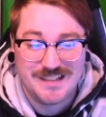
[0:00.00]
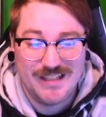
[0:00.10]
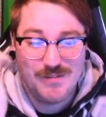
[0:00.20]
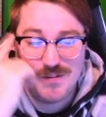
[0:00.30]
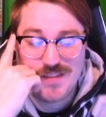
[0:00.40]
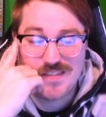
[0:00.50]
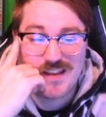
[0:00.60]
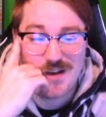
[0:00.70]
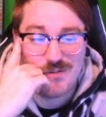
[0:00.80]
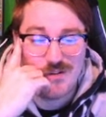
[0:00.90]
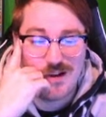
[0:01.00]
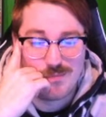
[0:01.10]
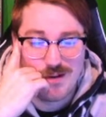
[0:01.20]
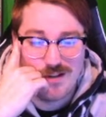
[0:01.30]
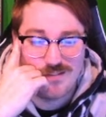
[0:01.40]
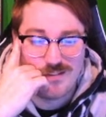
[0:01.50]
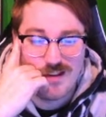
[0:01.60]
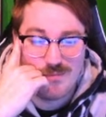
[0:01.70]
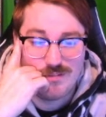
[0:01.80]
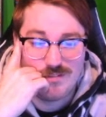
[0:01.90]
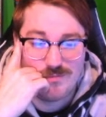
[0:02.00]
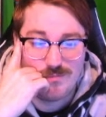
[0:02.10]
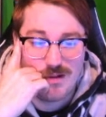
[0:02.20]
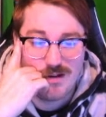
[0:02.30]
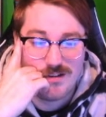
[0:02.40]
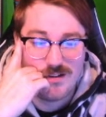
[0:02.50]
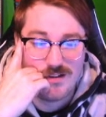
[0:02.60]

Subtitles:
you would think that I would know how to pronounce their names better.